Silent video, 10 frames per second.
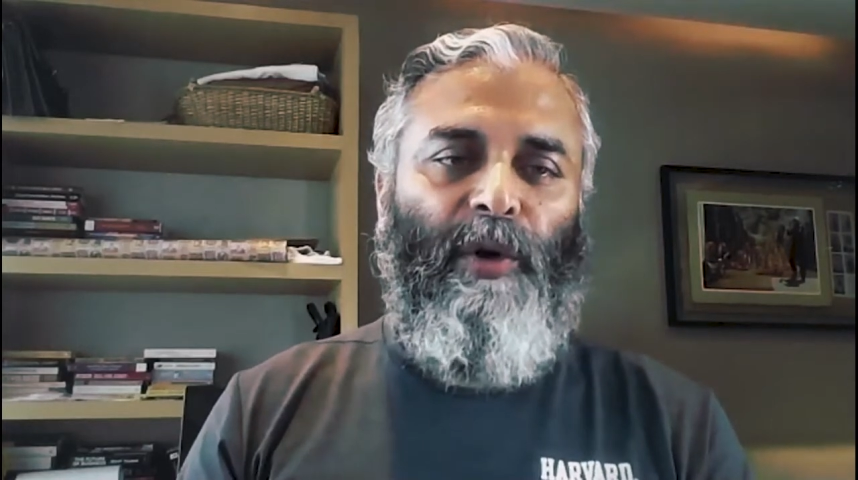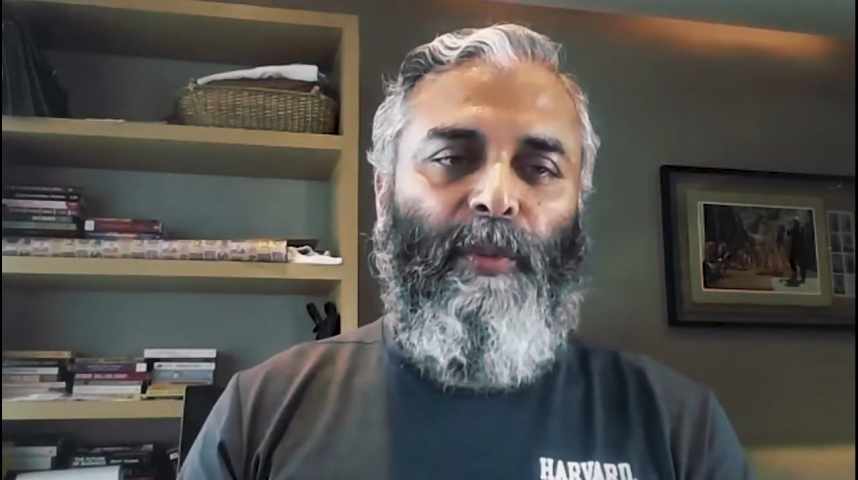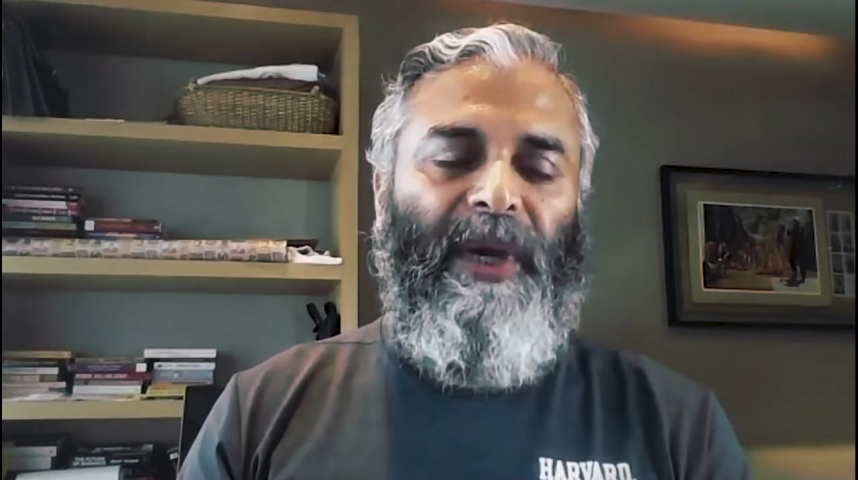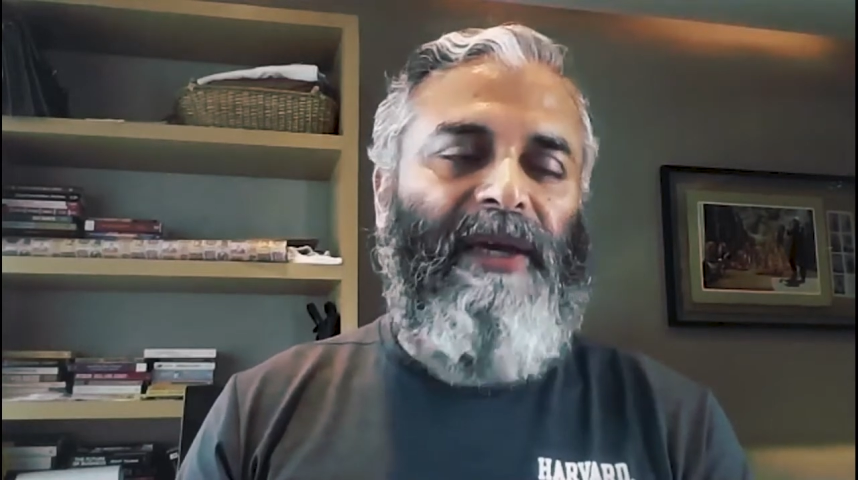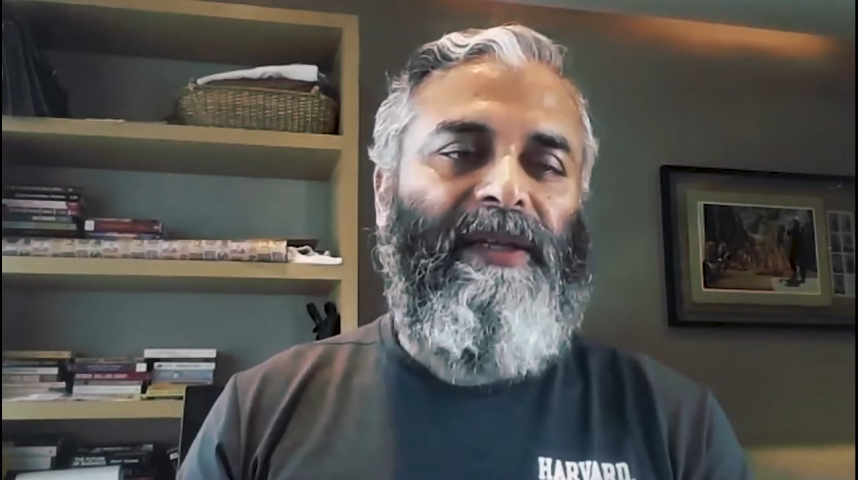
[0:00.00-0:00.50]

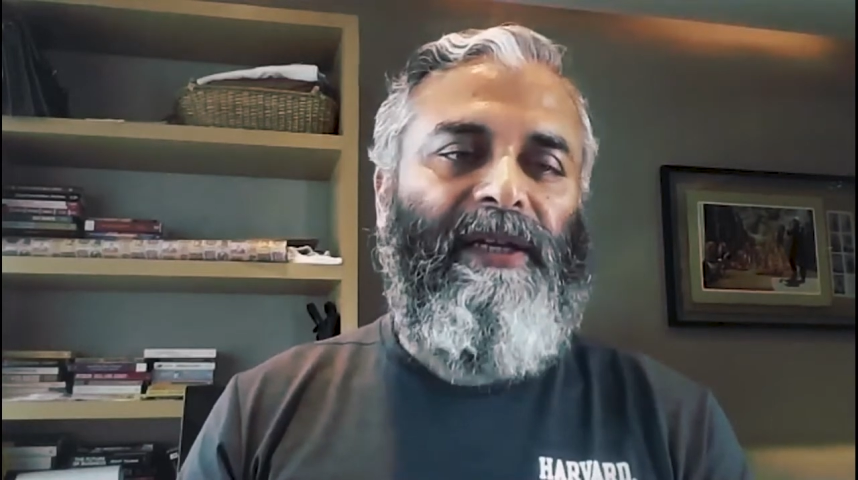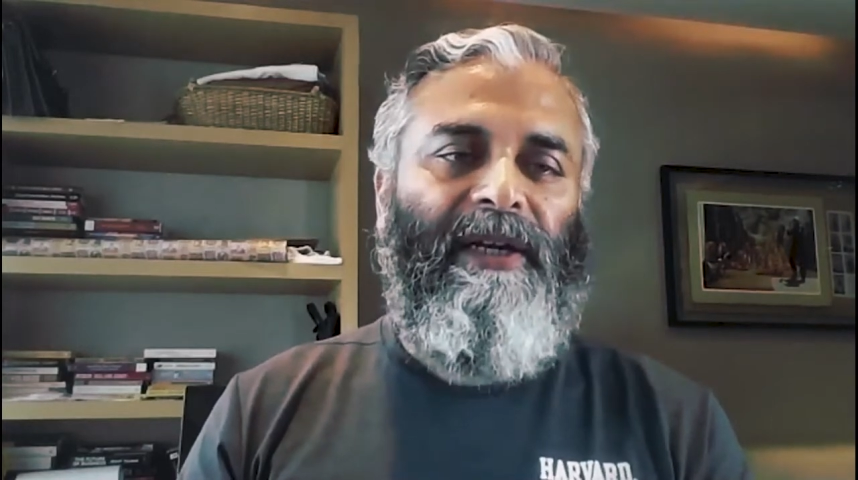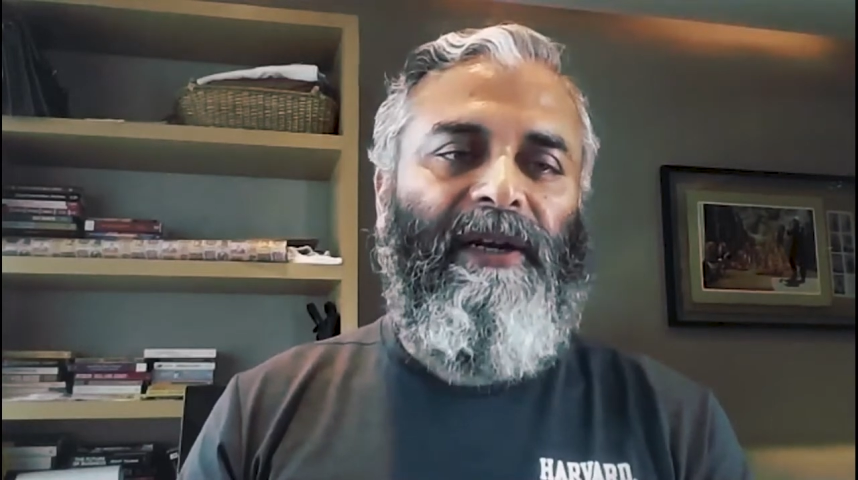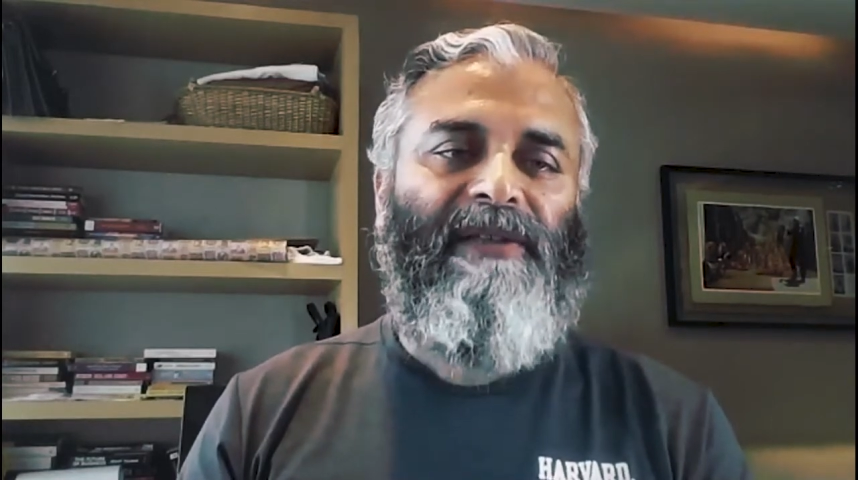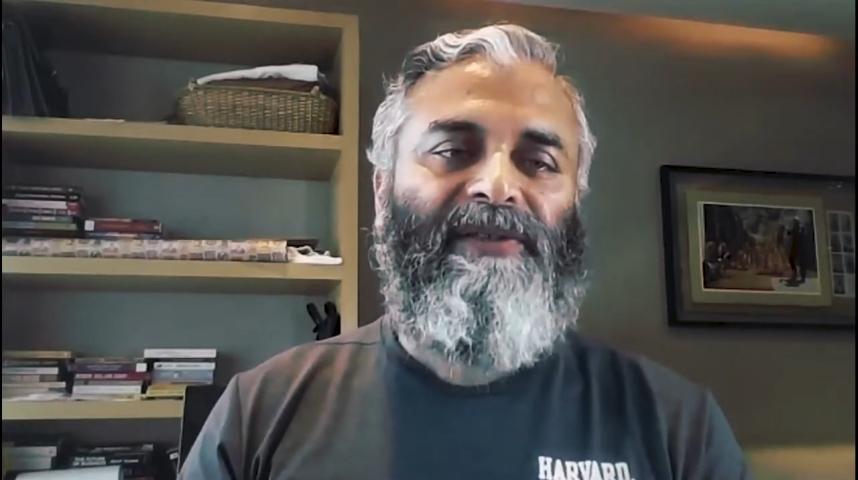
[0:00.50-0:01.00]
domain
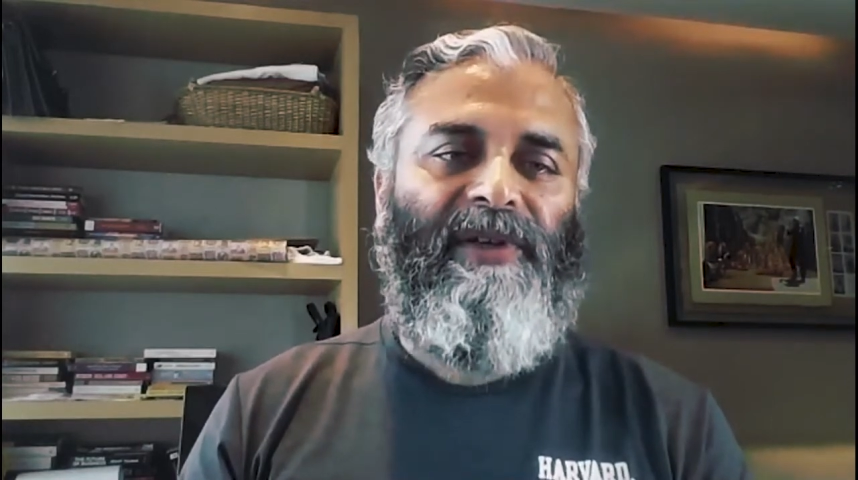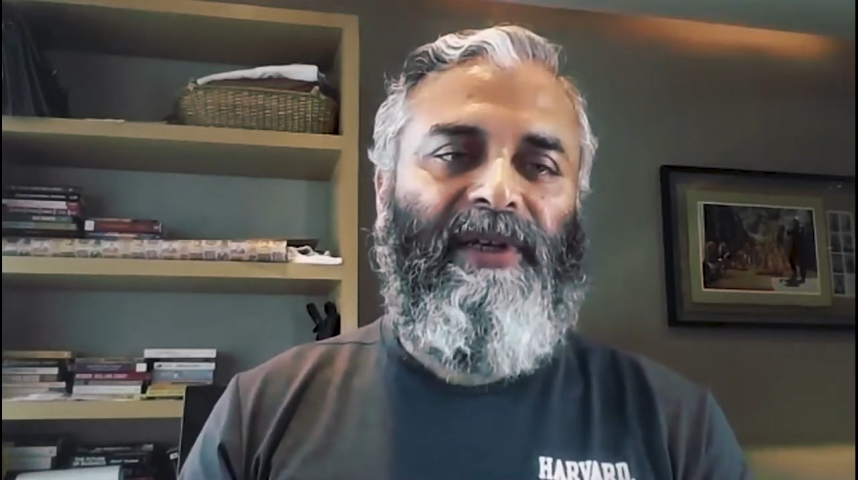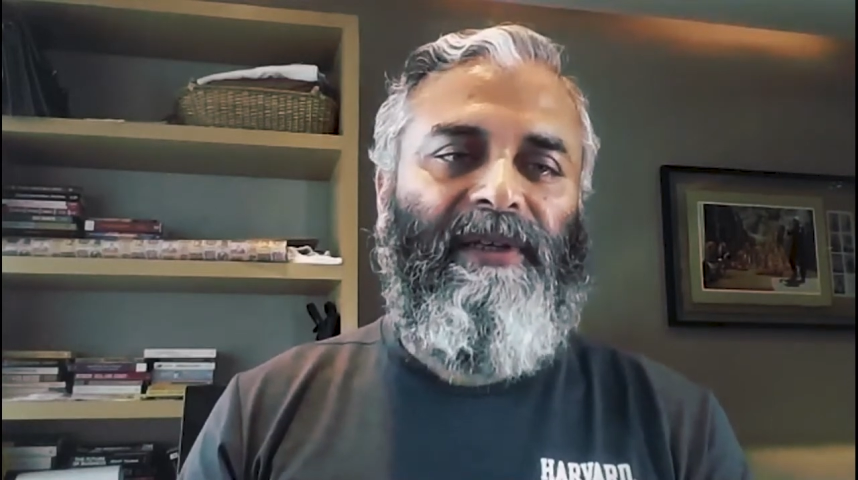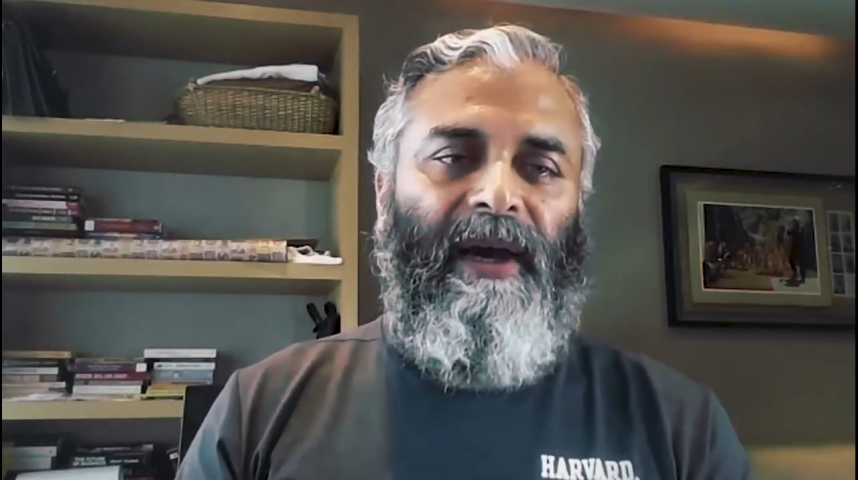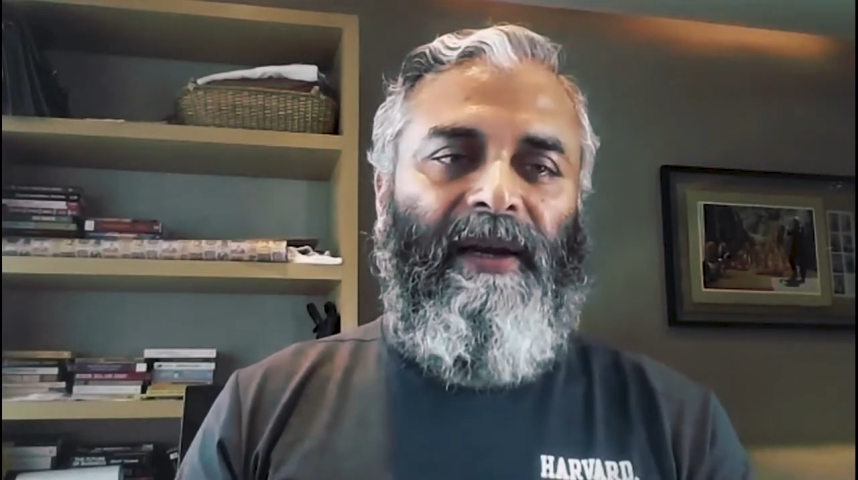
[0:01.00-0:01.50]
and industry.